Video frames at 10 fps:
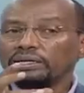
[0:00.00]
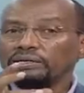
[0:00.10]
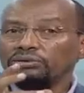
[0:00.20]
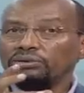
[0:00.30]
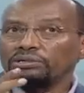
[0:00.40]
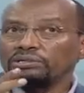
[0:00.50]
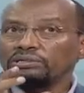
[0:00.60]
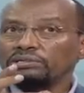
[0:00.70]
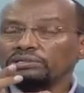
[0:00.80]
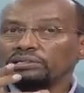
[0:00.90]

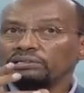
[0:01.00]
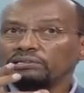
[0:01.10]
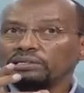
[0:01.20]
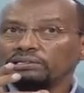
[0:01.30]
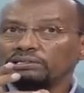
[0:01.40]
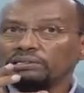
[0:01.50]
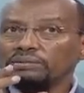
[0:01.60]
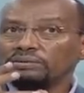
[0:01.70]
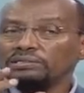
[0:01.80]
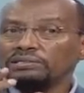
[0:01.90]
it's some
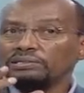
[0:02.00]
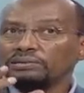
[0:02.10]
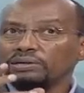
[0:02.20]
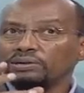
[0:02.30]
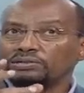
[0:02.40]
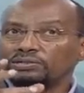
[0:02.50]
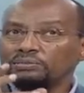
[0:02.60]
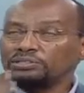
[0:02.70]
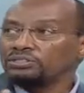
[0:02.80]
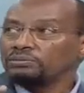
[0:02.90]
of this
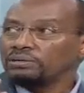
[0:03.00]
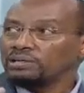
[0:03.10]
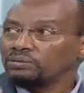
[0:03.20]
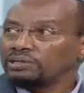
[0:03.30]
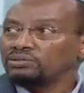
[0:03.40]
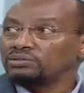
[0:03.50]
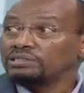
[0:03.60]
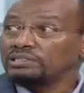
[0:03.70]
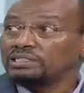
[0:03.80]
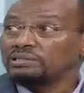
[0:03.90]
contribution, by the way, to the
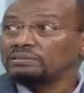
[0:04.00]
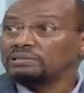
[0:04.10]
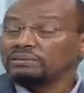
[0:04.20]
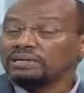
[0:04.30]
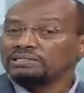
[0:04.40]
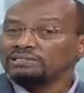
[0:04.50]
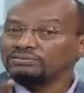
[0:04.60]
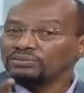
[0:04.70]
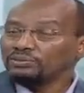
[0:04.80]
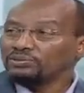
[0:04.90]
GDP by this
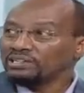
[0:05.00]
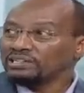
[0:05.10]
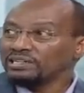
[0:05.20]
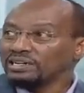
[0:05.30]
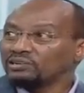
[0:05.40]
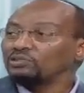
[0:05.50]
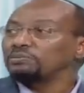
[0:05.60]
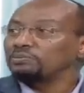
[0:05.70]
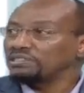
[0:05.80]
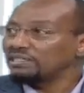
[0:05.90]
informal sector cannot be
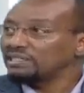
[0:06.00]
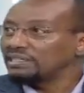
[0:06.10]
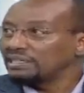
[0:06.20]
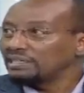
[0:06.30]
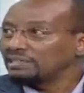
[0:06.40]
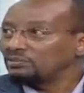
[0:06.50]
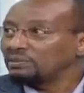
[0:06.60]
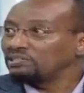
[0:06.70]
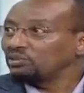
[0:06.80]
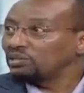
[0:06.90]
measured. It's
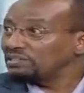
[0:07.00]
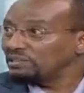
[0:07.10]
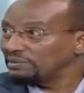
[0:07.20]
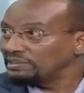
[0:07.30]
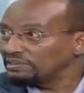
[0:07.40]
based on estimates.